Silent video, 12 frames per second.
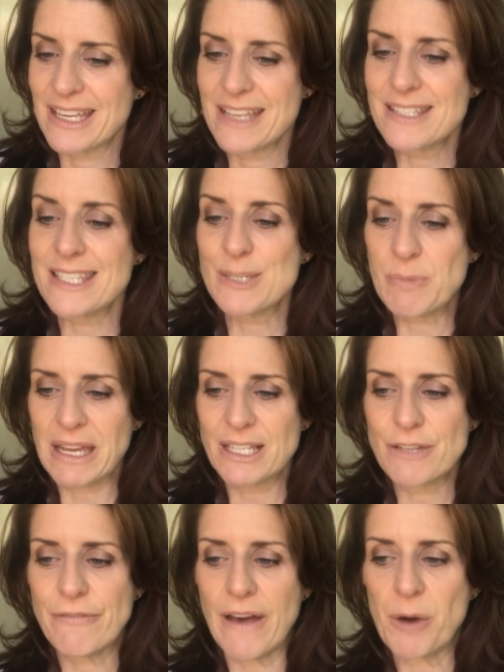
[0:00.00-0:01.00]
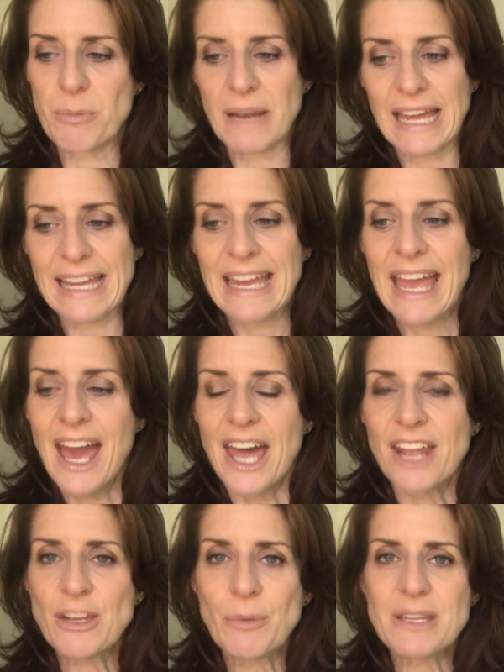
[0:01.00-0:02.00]
suspect foul play,
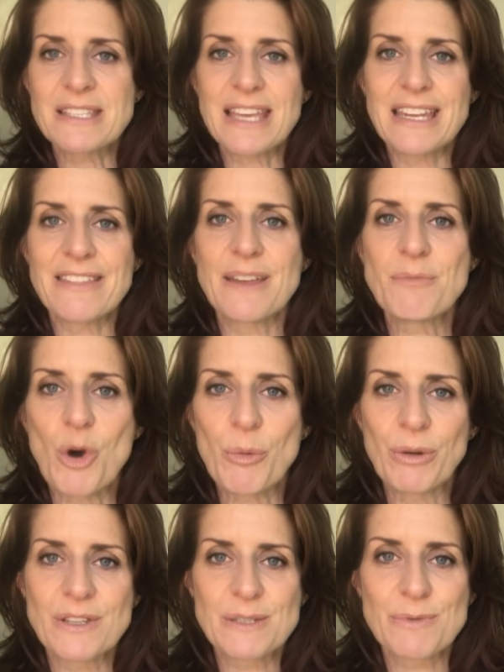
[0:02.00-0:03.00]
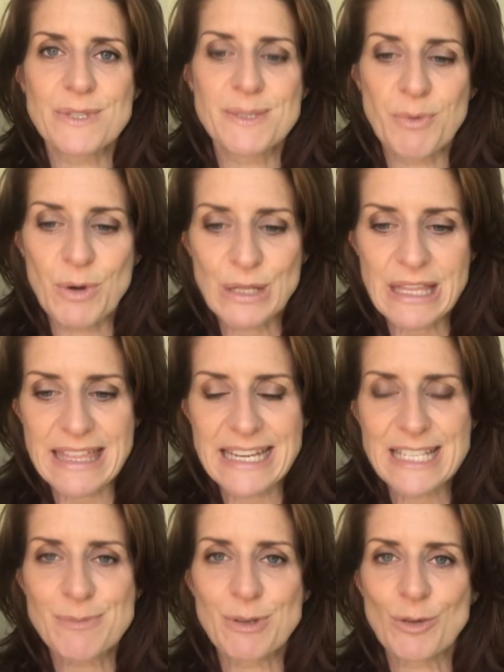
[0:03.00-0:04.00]
and I don't want to say anything more because it will spoil
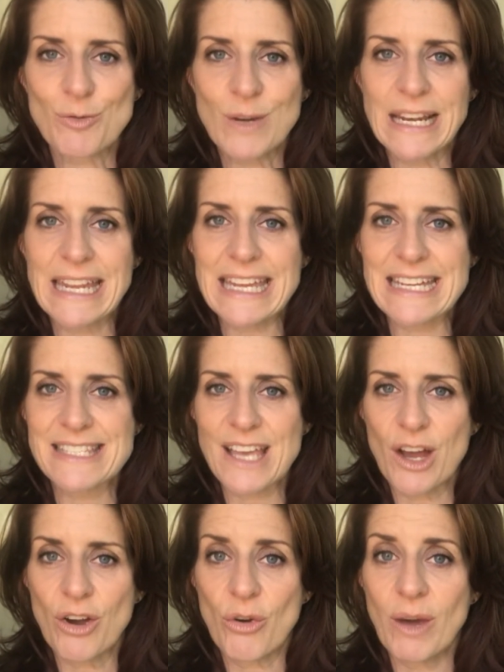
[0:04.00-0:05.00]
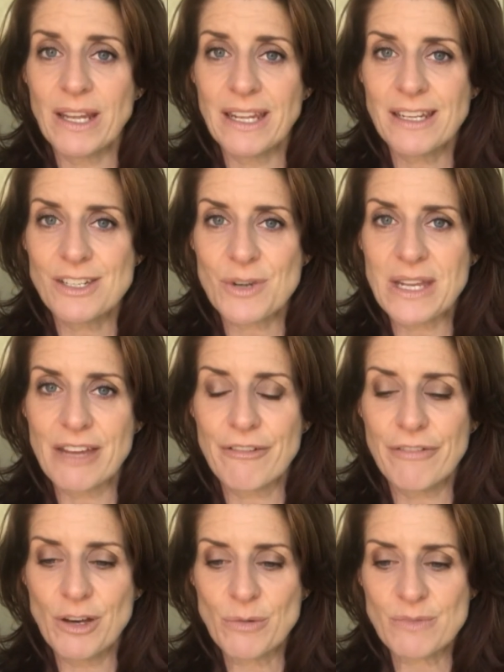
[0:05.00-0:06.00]
things, but it really is quite an intriguing
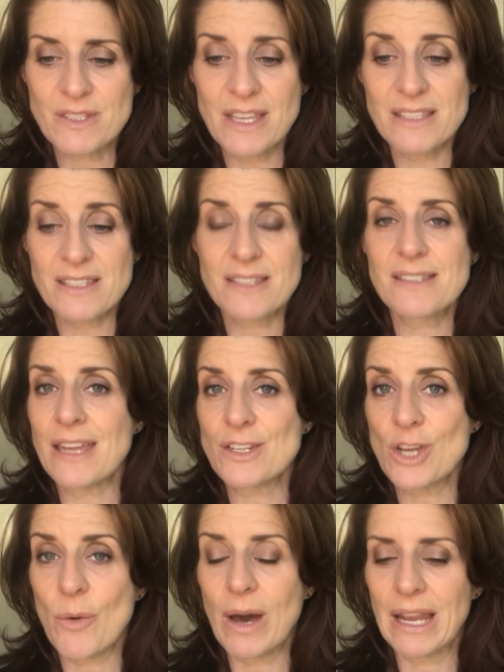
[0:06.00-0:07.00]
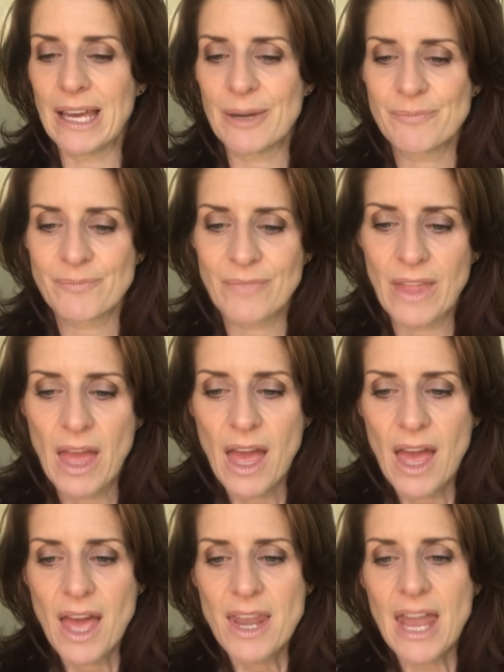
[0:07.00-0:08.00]
film. So that's SANTOALLA.
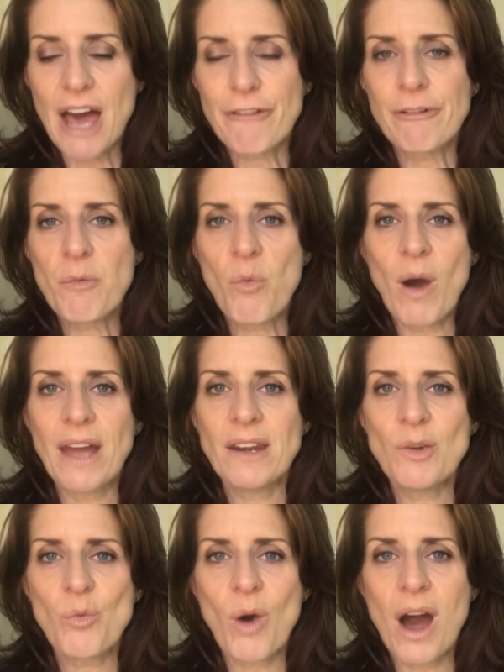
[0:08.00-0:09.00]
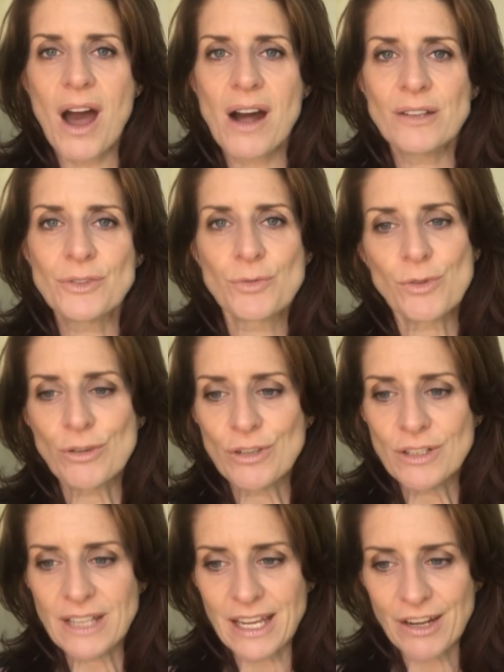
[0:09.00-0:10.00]
Now, from one wild
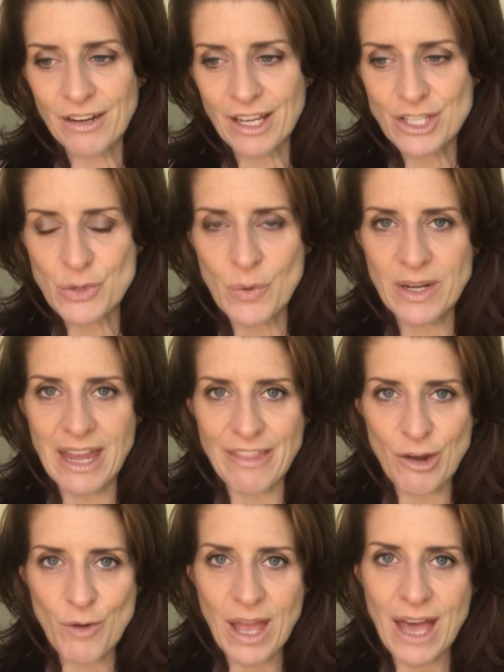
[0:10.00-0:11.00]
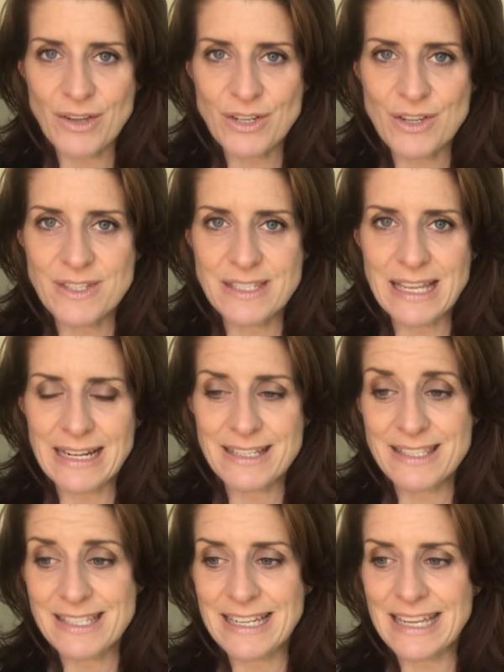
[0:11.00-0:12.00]
rural area to another, Rialto
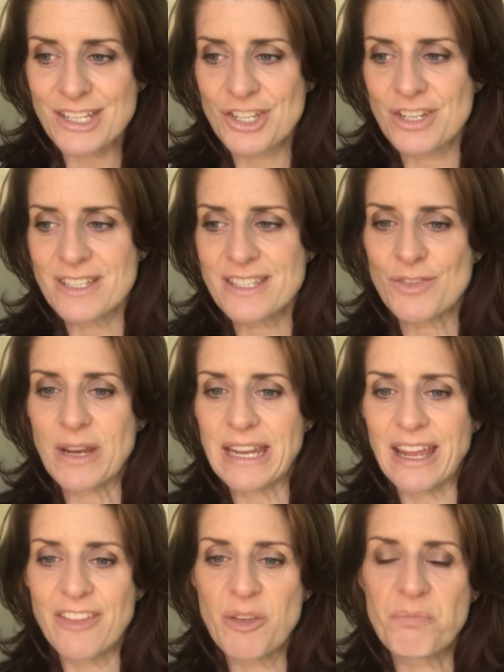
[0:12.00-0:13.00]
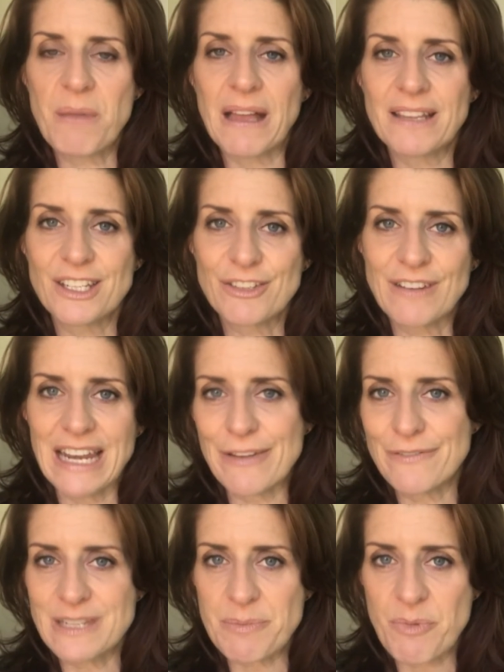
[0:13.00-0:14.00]
Selection is screening The Ballad of
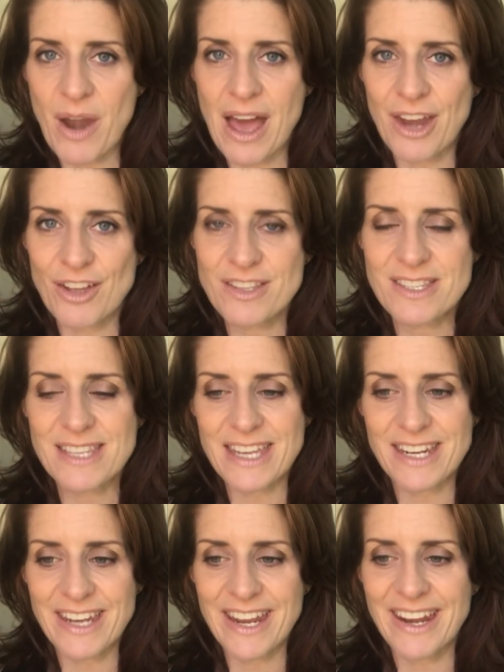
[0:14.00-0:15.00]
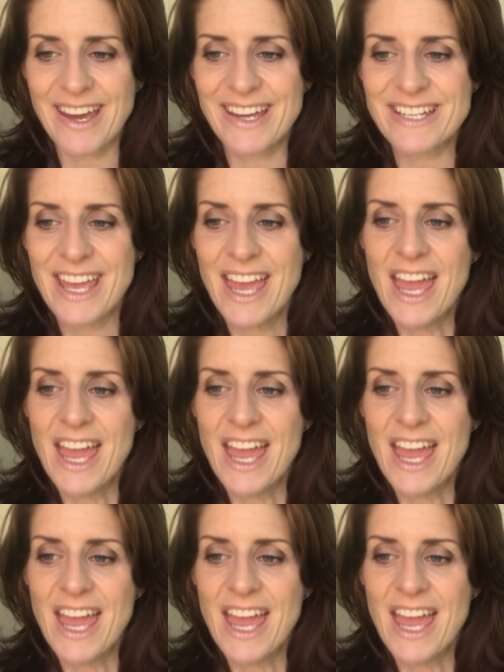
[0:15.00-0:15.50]
Lefty on Saturday night.